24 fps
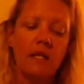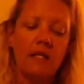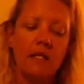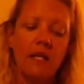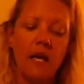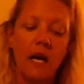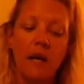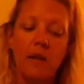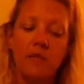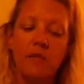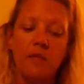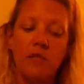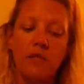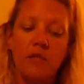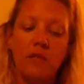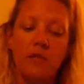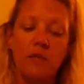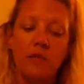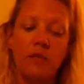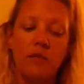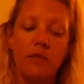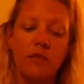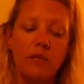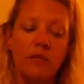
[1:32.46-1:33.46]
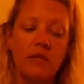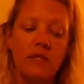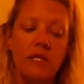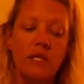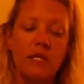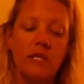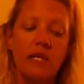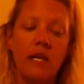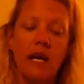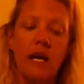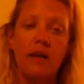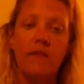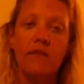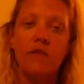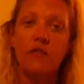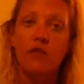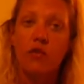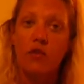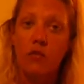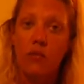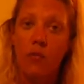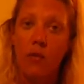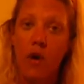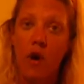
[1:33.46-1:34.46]
Type 2 tend to have
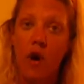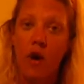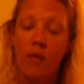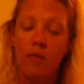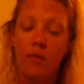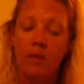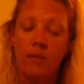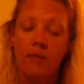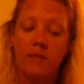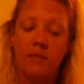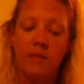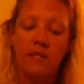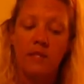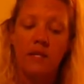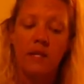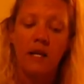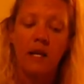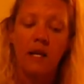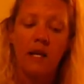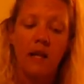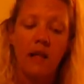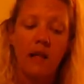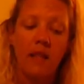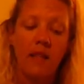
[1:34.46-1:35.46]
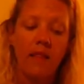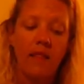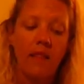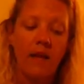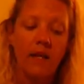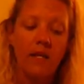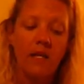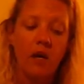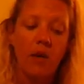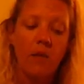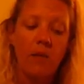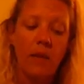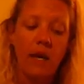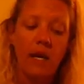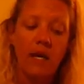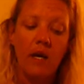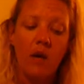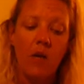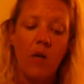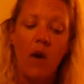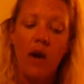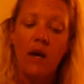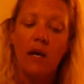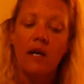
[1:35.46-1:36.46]
2 problems. They don't make
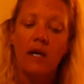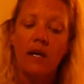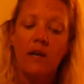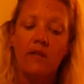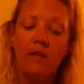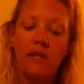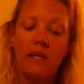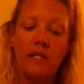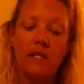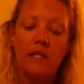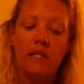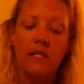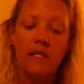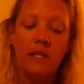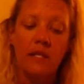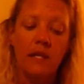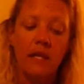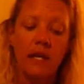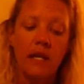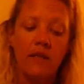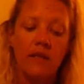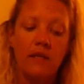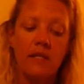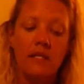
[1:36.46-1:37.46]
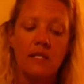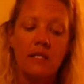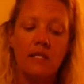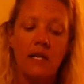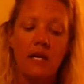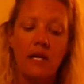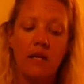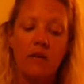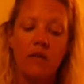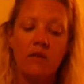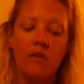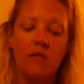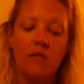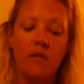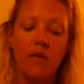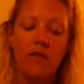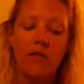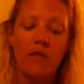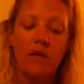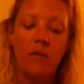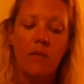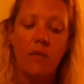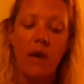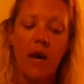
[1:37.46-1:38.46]
quite enough insulin, and the cells of
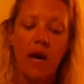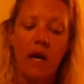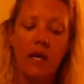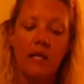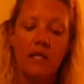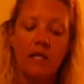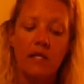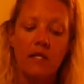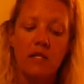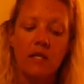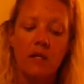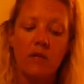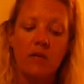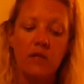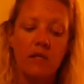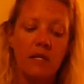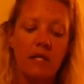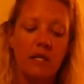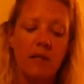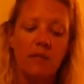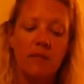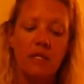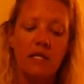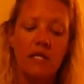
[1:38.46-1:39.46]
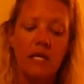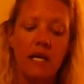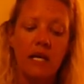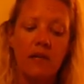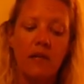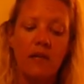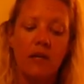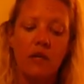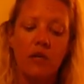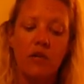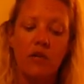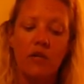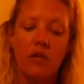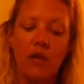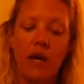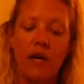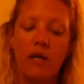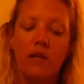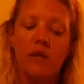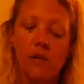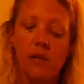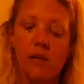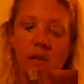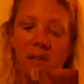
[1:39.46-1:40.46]
their bodies don't seem to take the
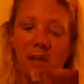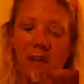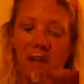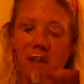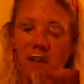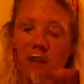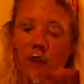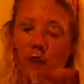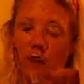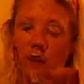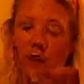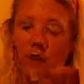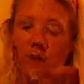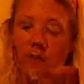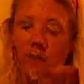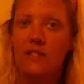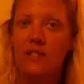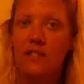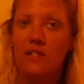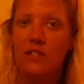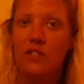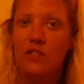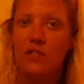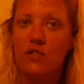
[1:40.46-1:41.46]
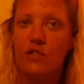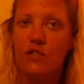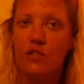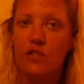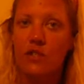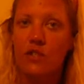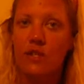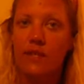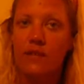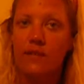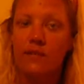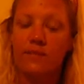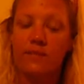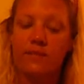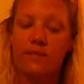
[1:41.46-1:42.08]
glucose as eager as they should.